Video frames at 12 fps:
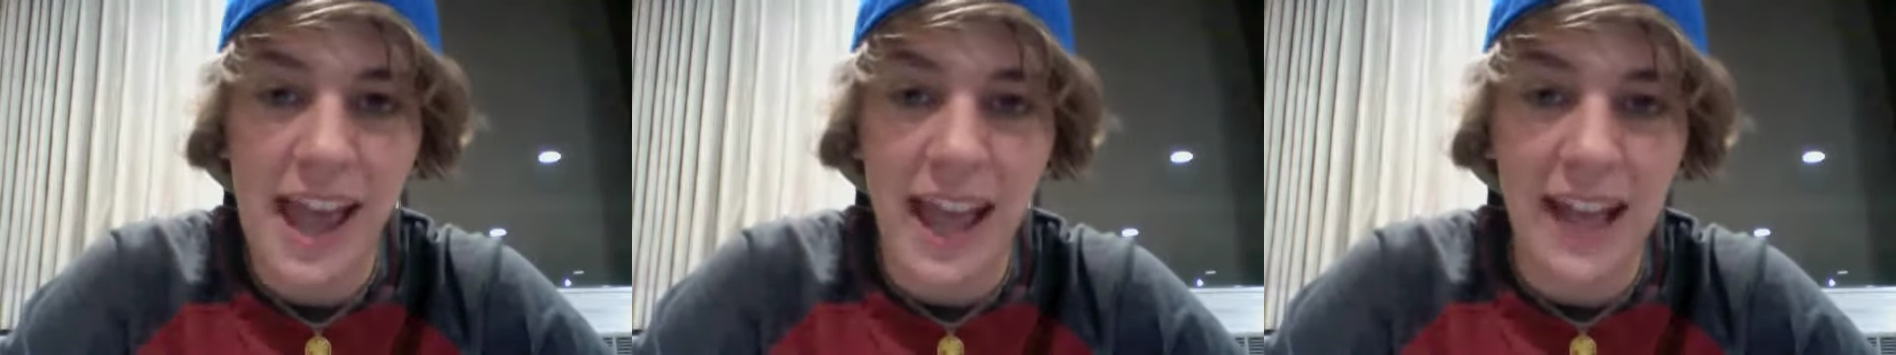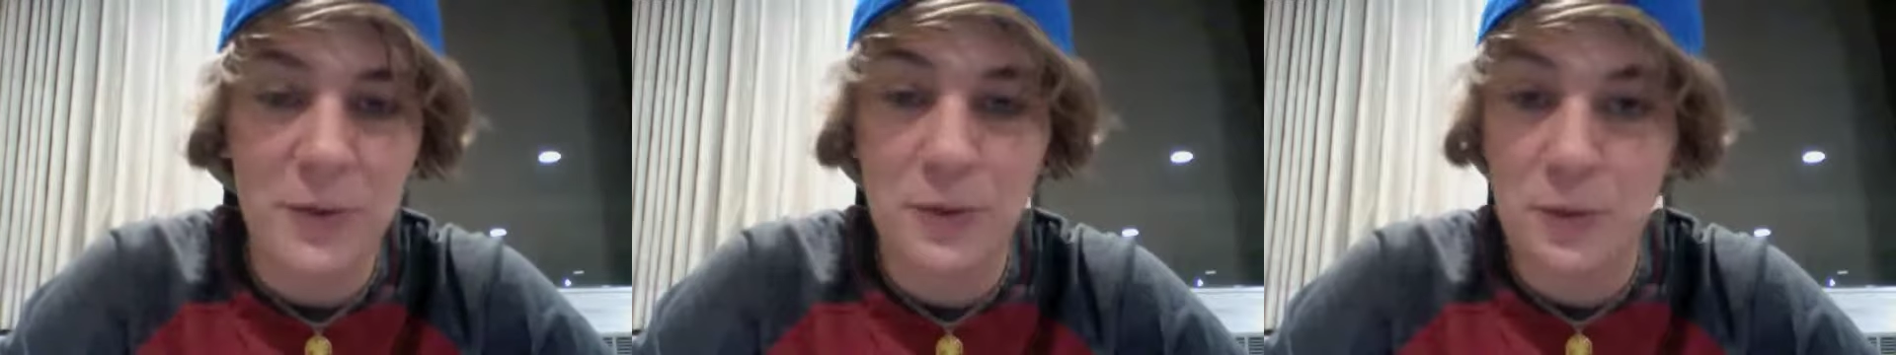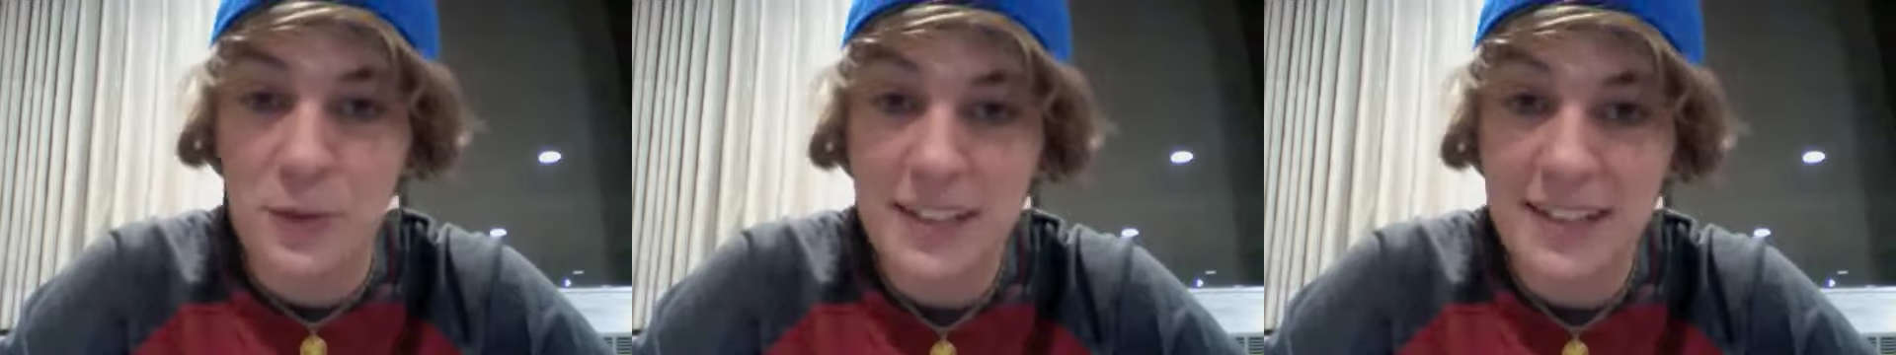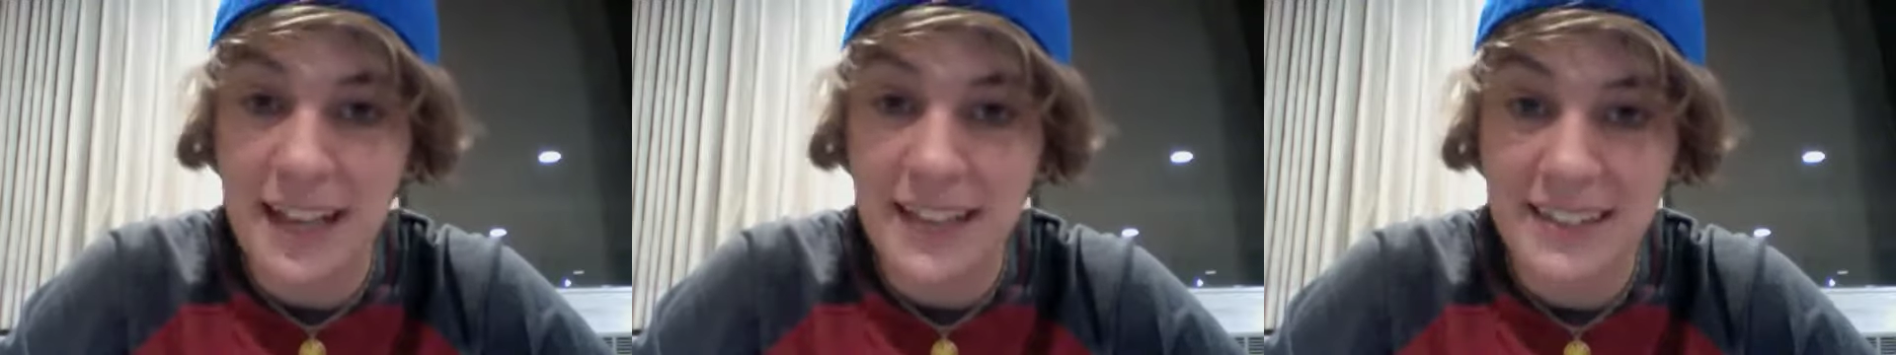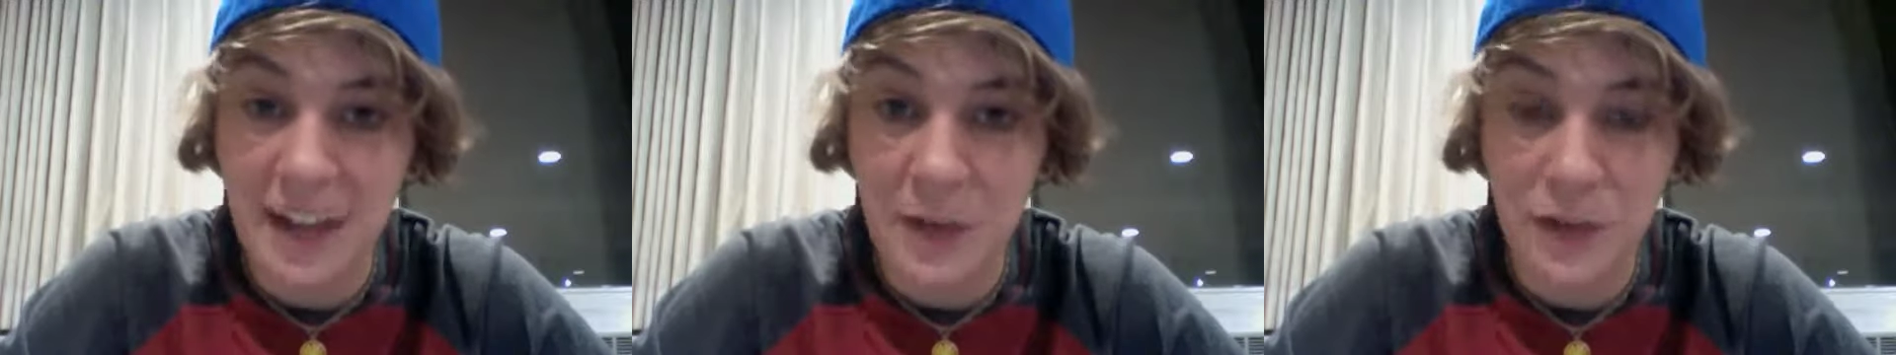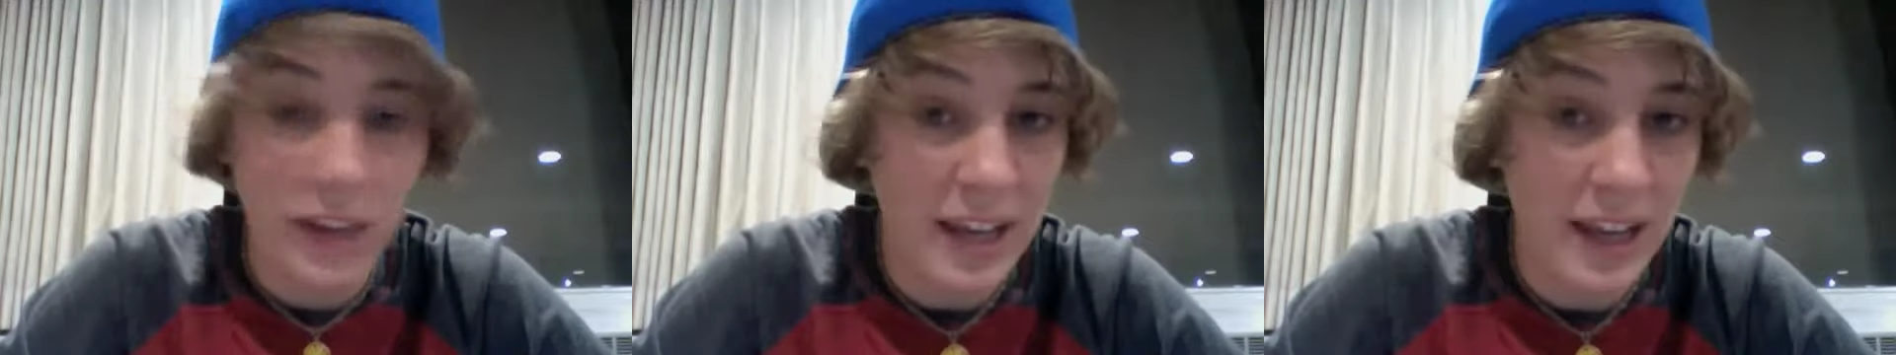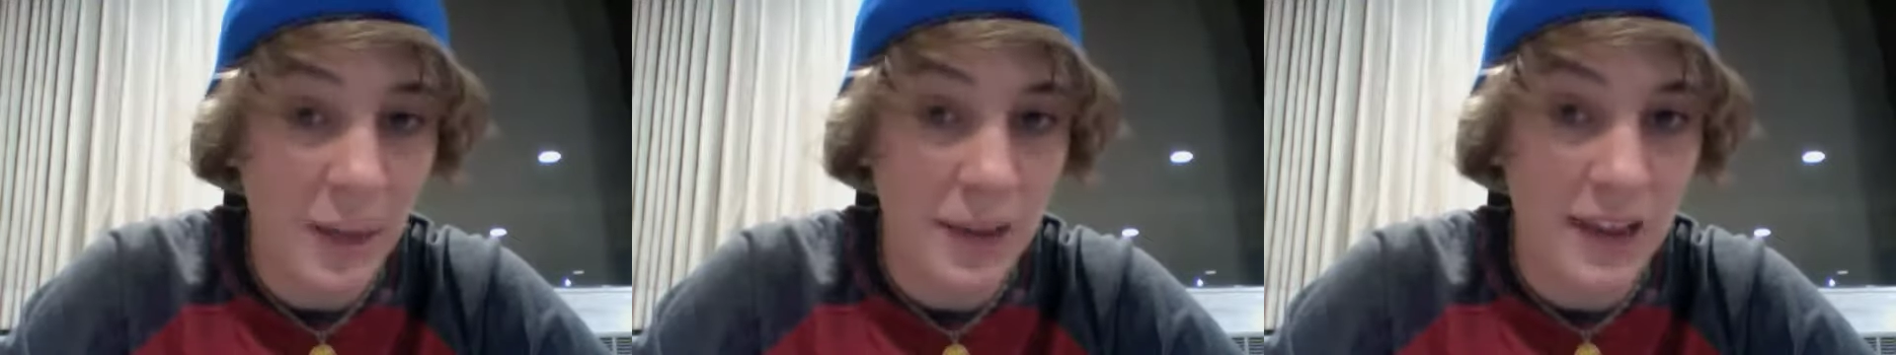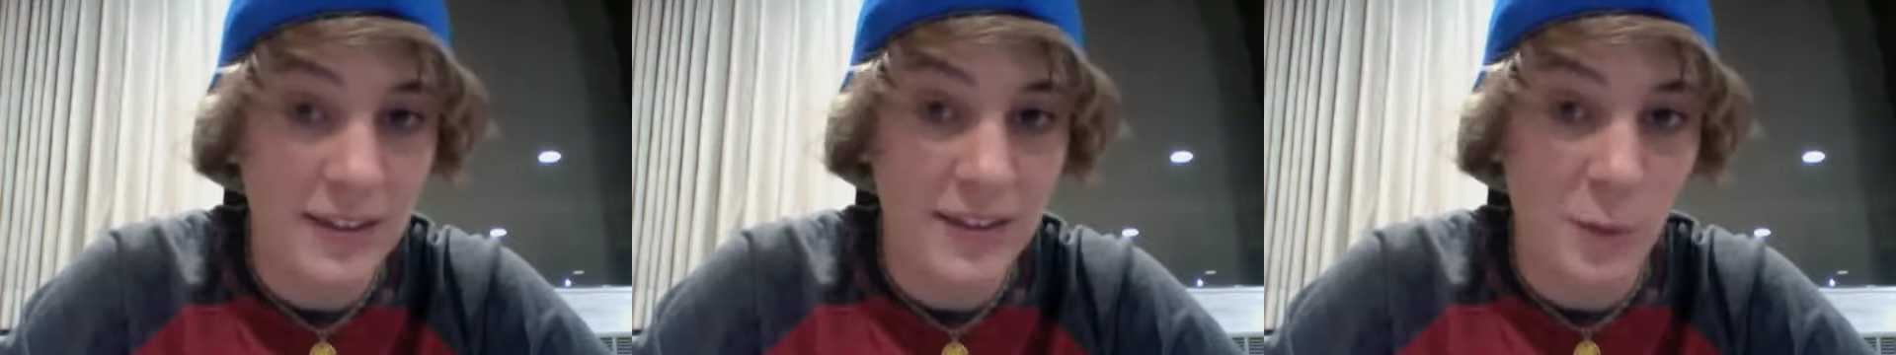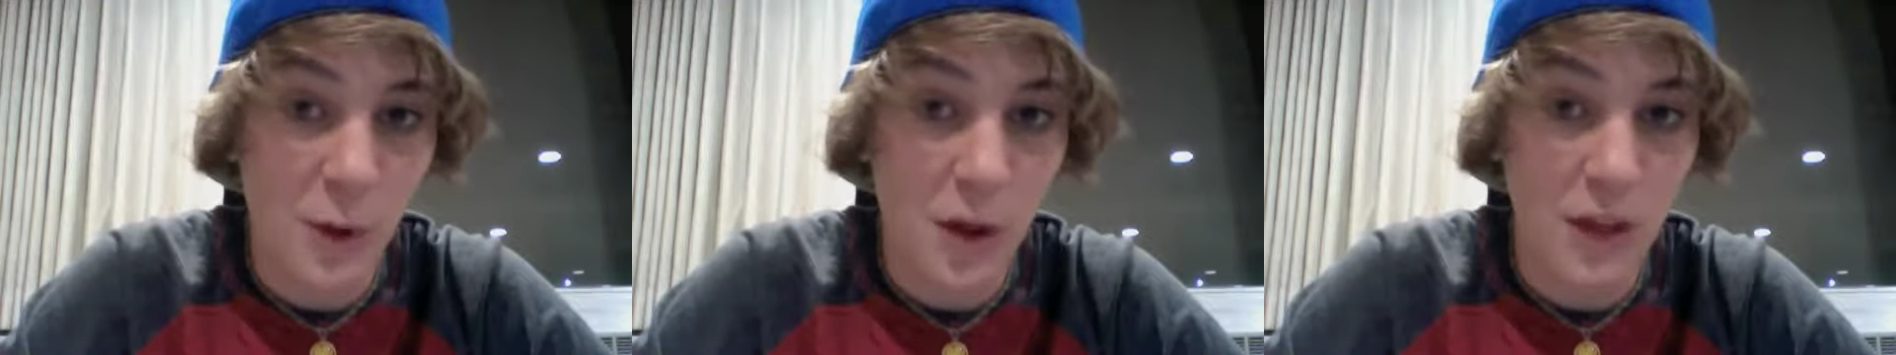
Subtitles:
and it was recess, and I was leaning up against the wall